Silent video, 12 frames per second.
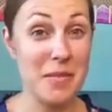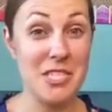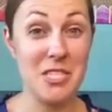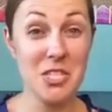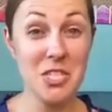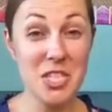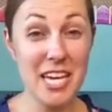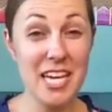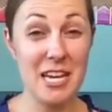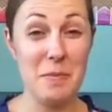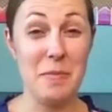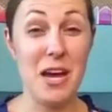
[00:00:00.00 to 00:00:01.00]
blended learning
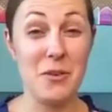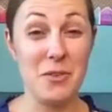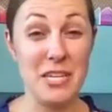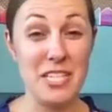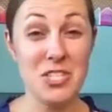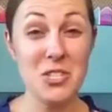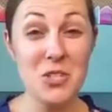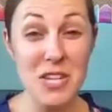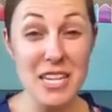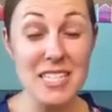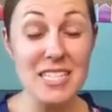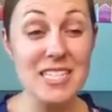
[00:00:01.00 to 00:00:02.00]
and empowering
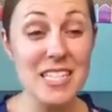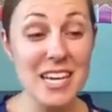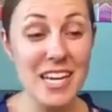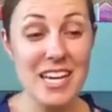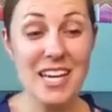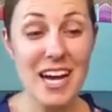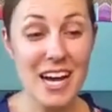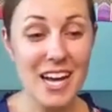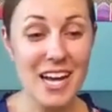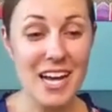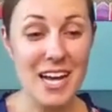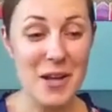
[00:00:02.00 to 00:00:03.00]
students.
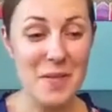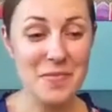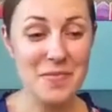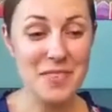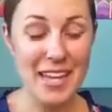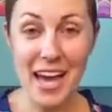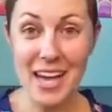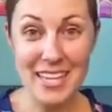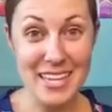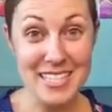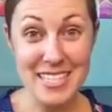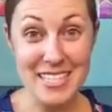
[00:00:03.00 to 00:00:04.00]
Yeah,
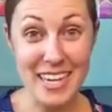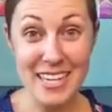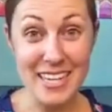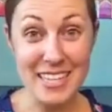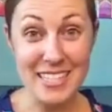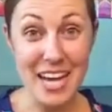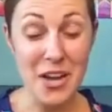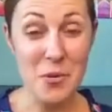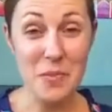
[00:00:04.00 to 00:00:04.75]
it's exciting. I